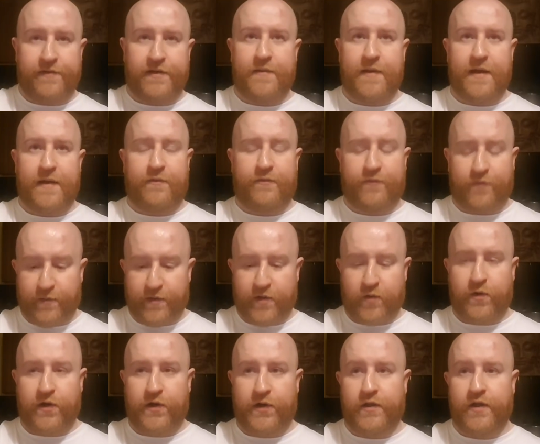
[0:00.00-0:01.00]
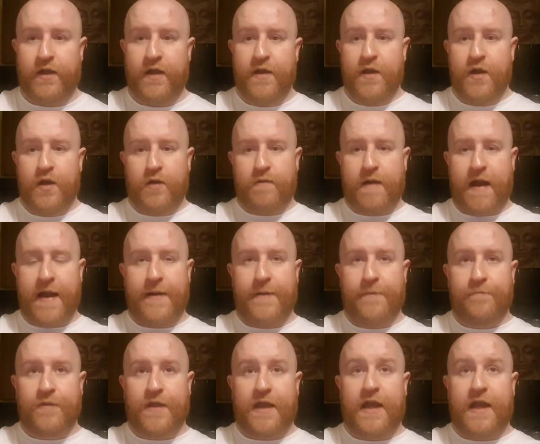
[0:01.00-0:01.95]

wherever you may be from in the world, right?